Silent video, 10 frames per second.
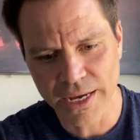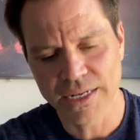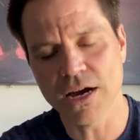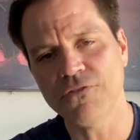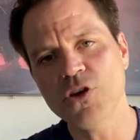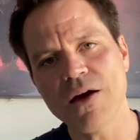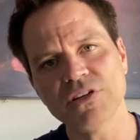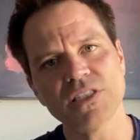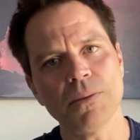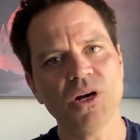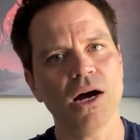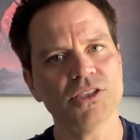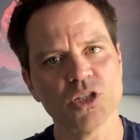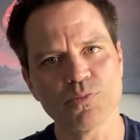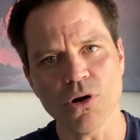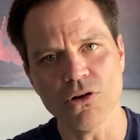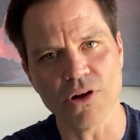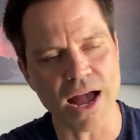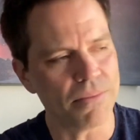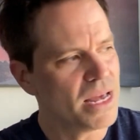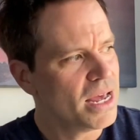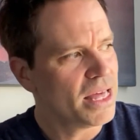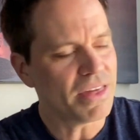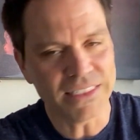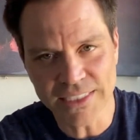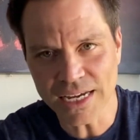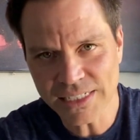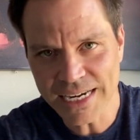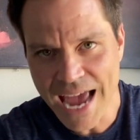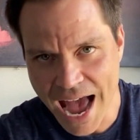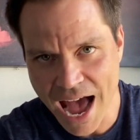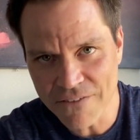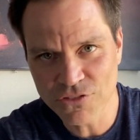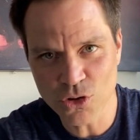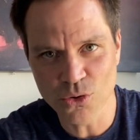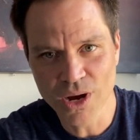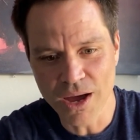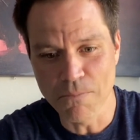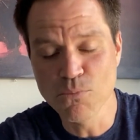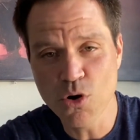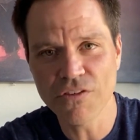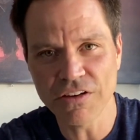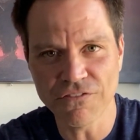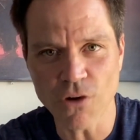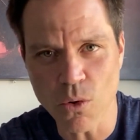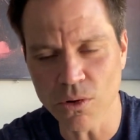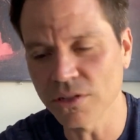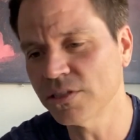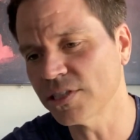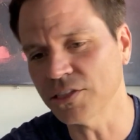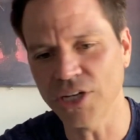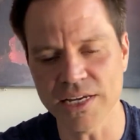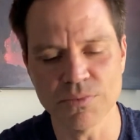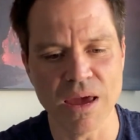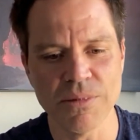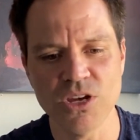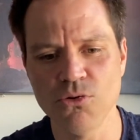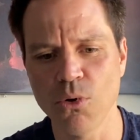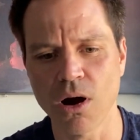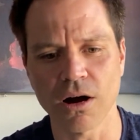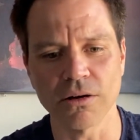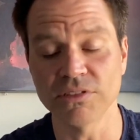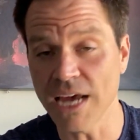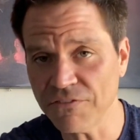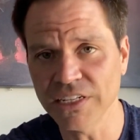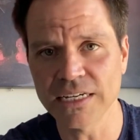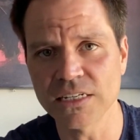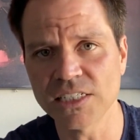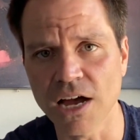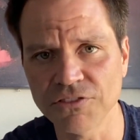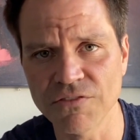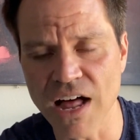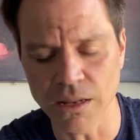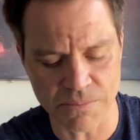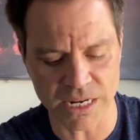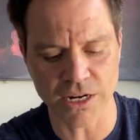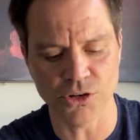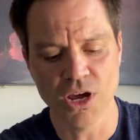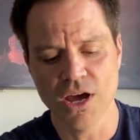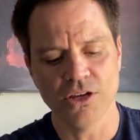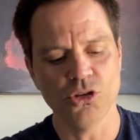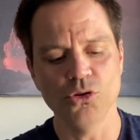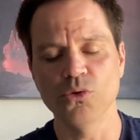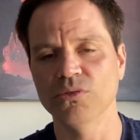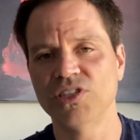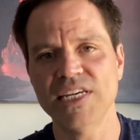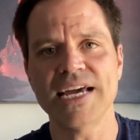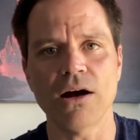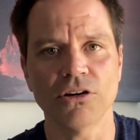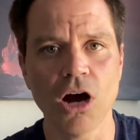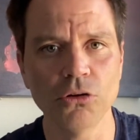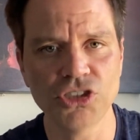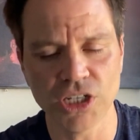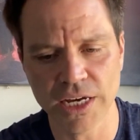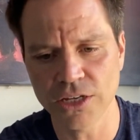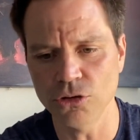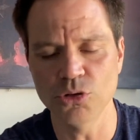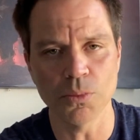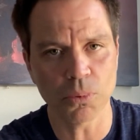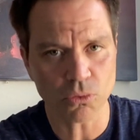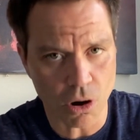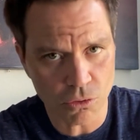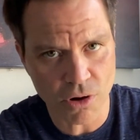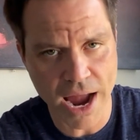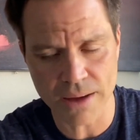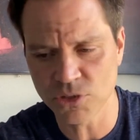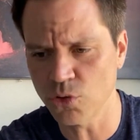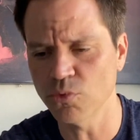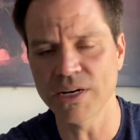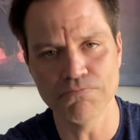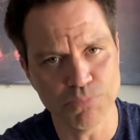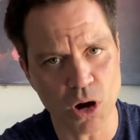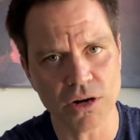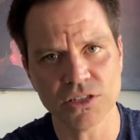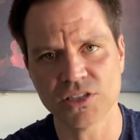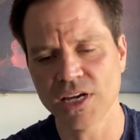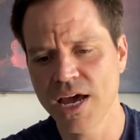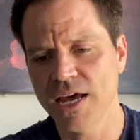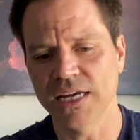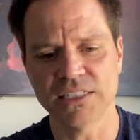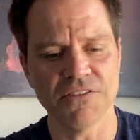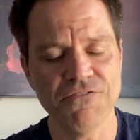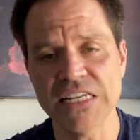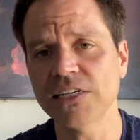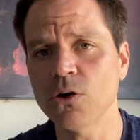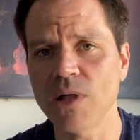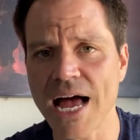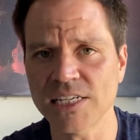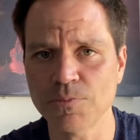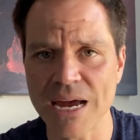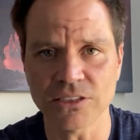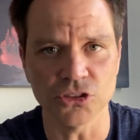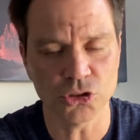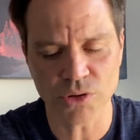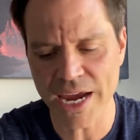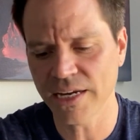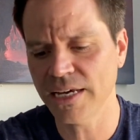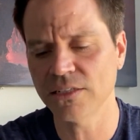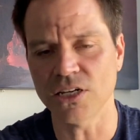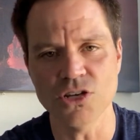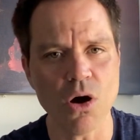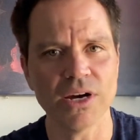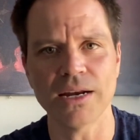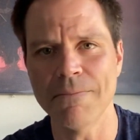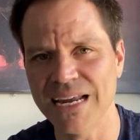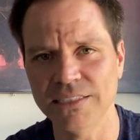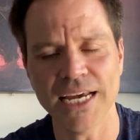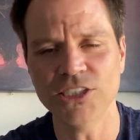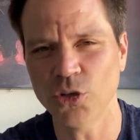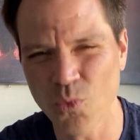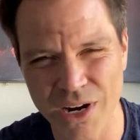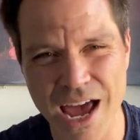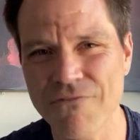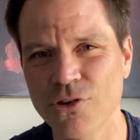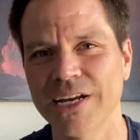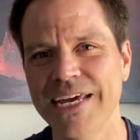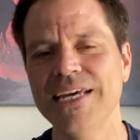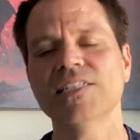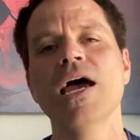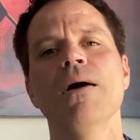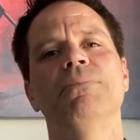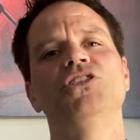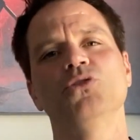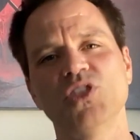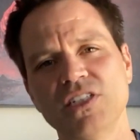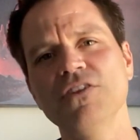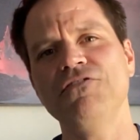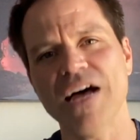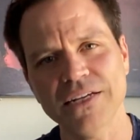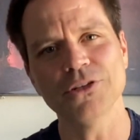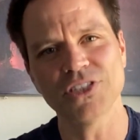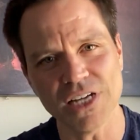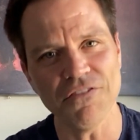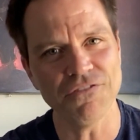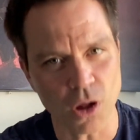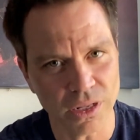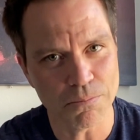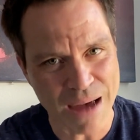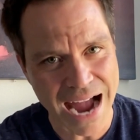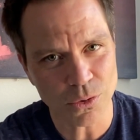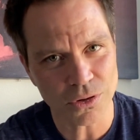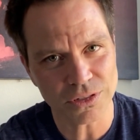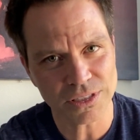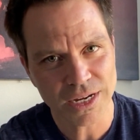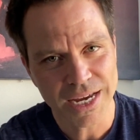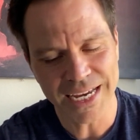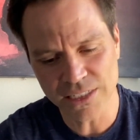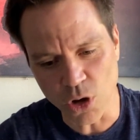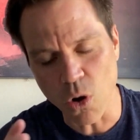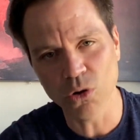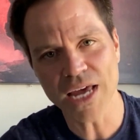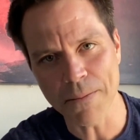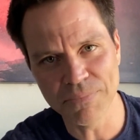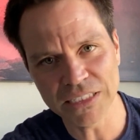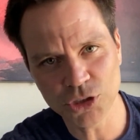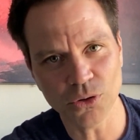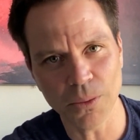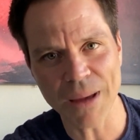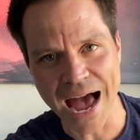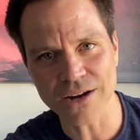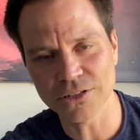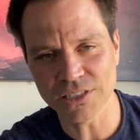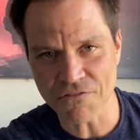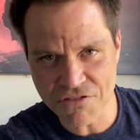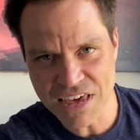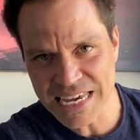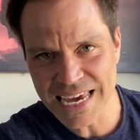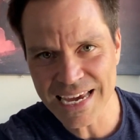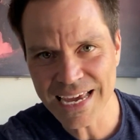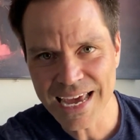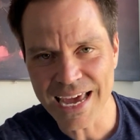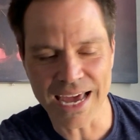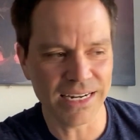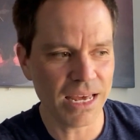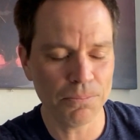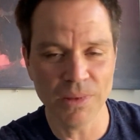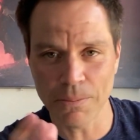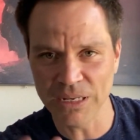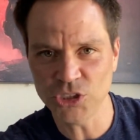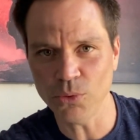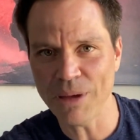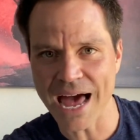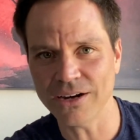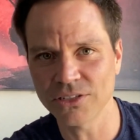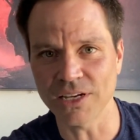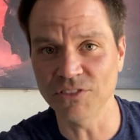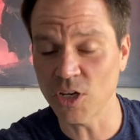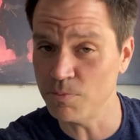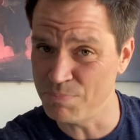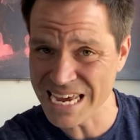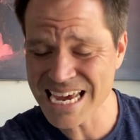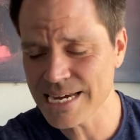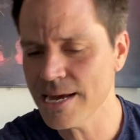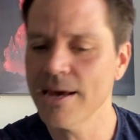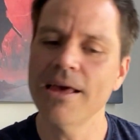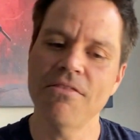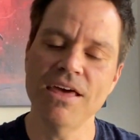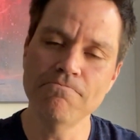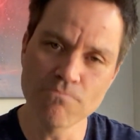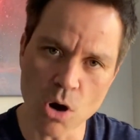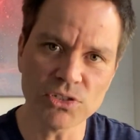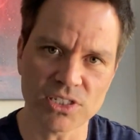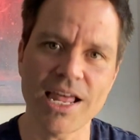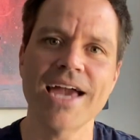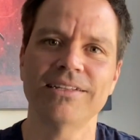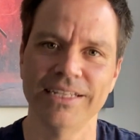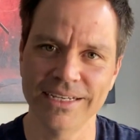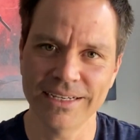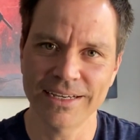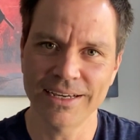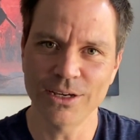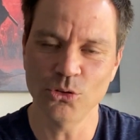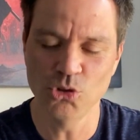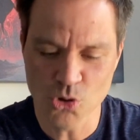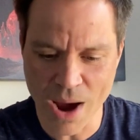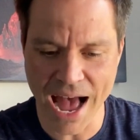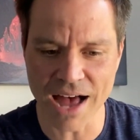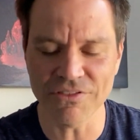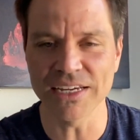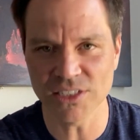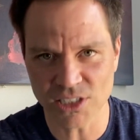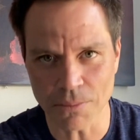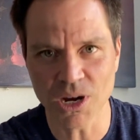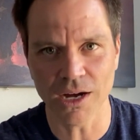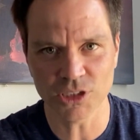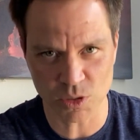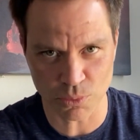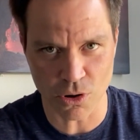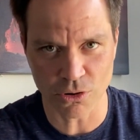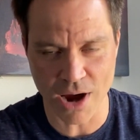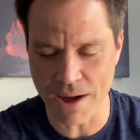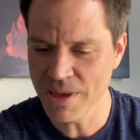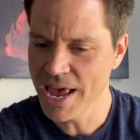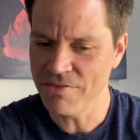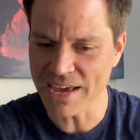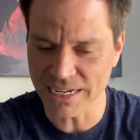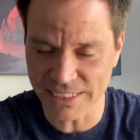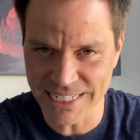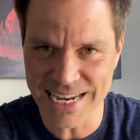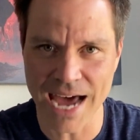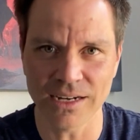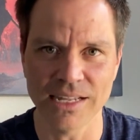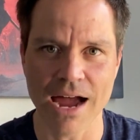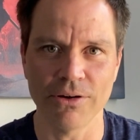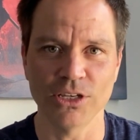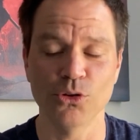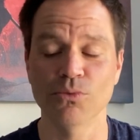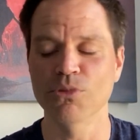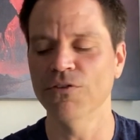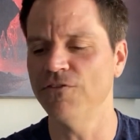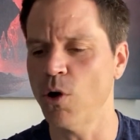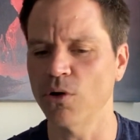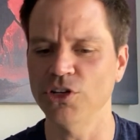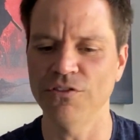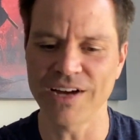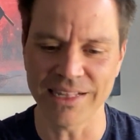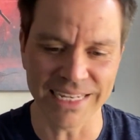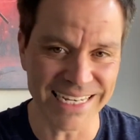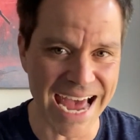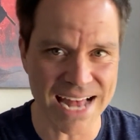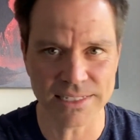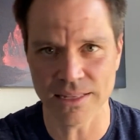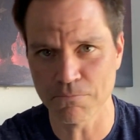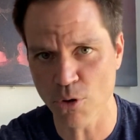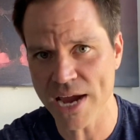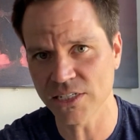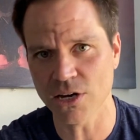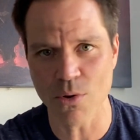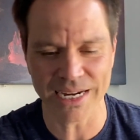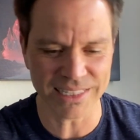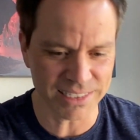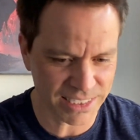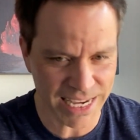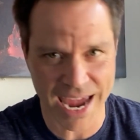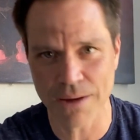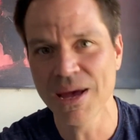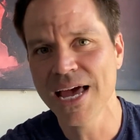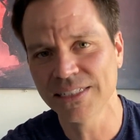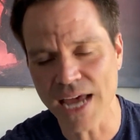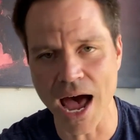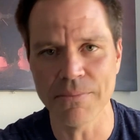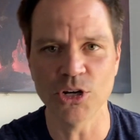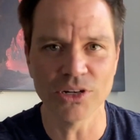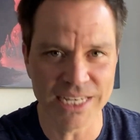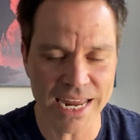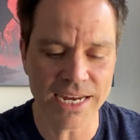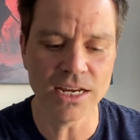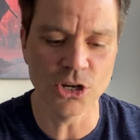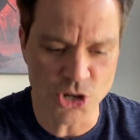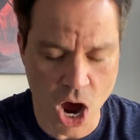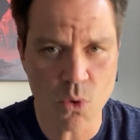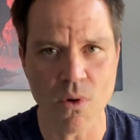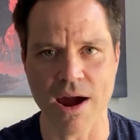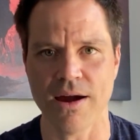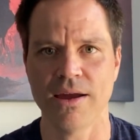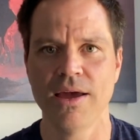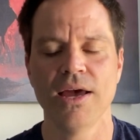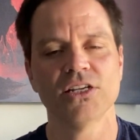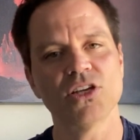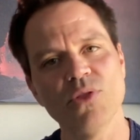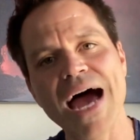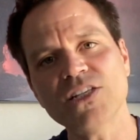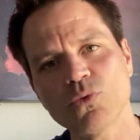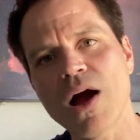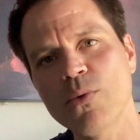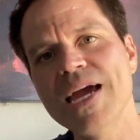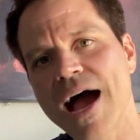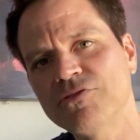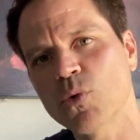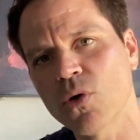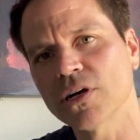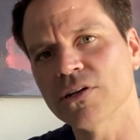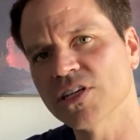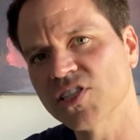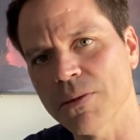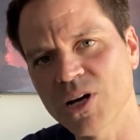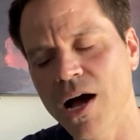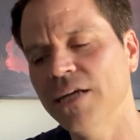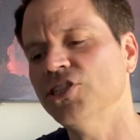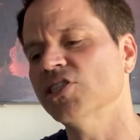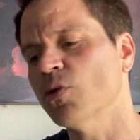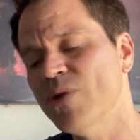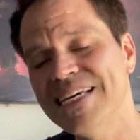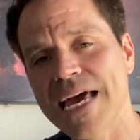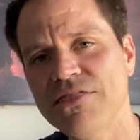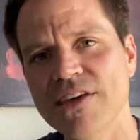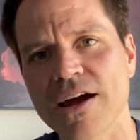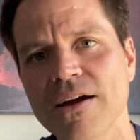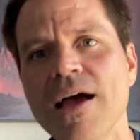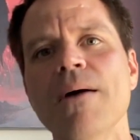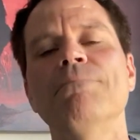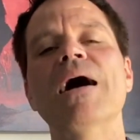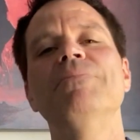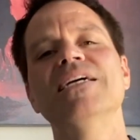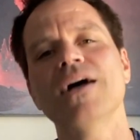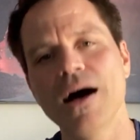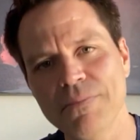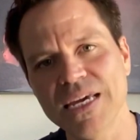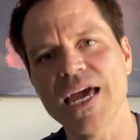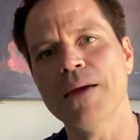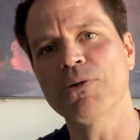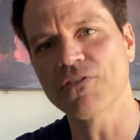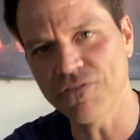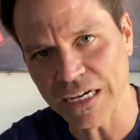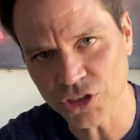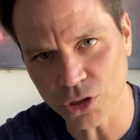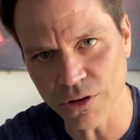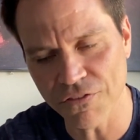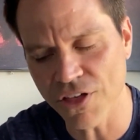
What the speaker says: Now, if you have a subconscious program that doesn't have you moving forward, such as maybe you are definitely into self-development and you seek out coaching, you do programs, you read books, it's the physical aspect to training, to yoga, to meditation, whatever it is, but you still find yourself falling backwards into old habitual patterns of thinking and habitual patterns of just being, then most likely you have a subconscious program that is not allowing you to move forward. You've got the gas and the brakes going at the same time and you're getting nowhere. So that's why we have to work on the subconscious, and we get there by becoming a professional of